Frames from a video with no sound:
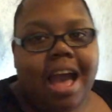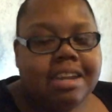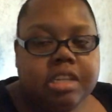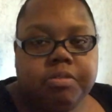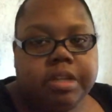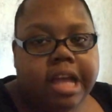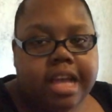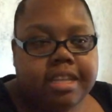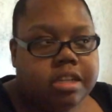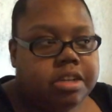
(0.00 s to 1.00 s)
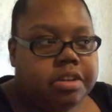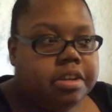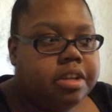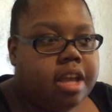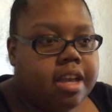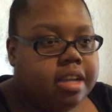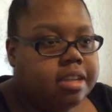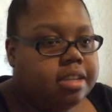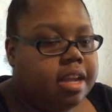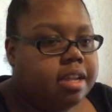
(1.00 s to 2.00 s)
I just relax and cook
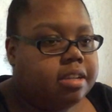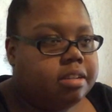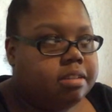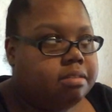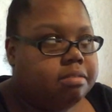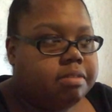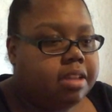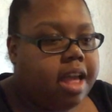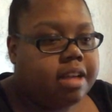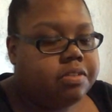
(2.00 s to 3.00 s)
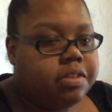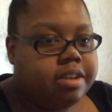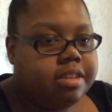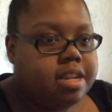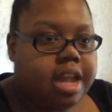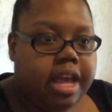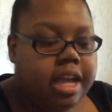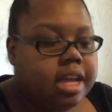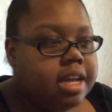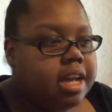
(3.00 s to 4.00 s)
and relax the rest of the
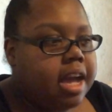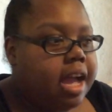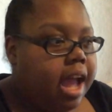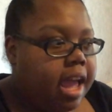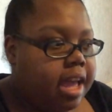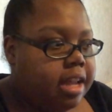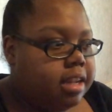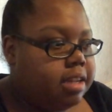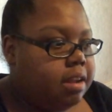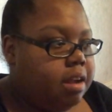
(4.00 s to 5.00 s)
day and